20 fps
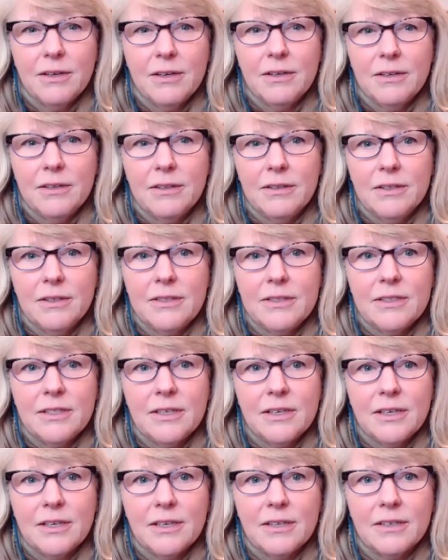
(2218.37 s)
let's
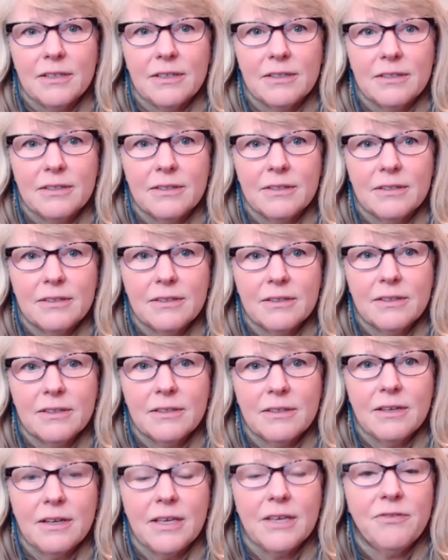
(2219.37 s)
see.
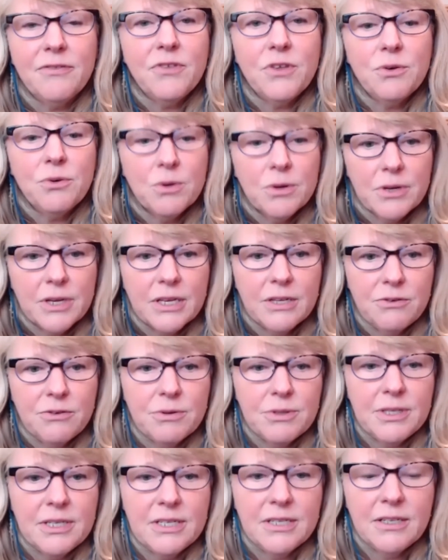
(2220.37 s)
If you are
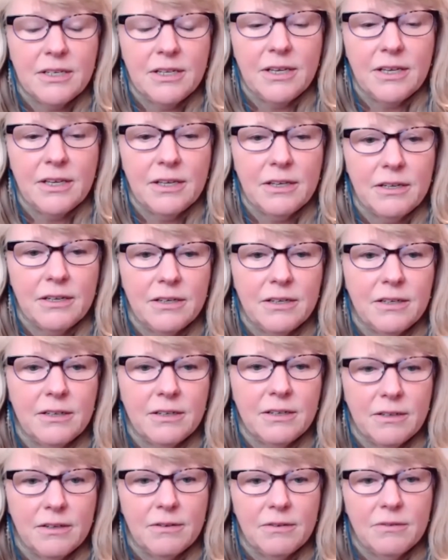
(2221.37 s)
interested in
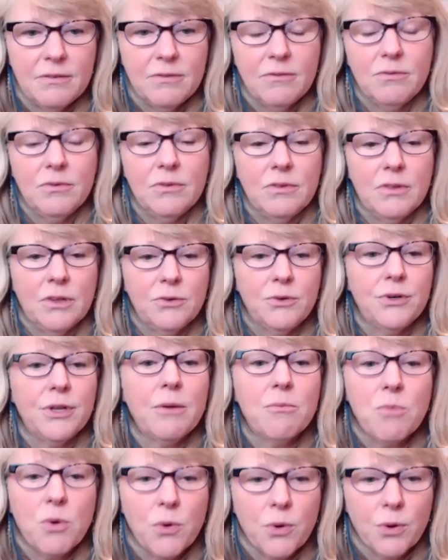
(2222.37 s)
learning
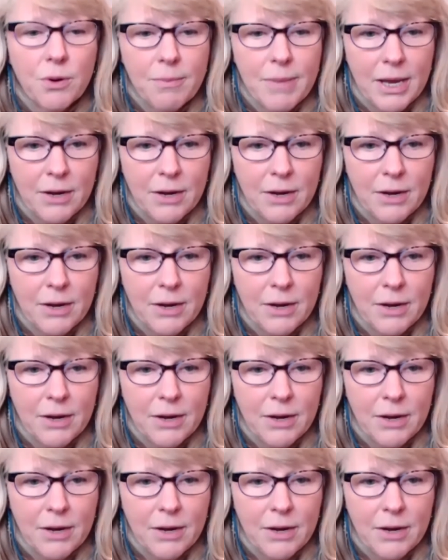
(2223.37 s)
more about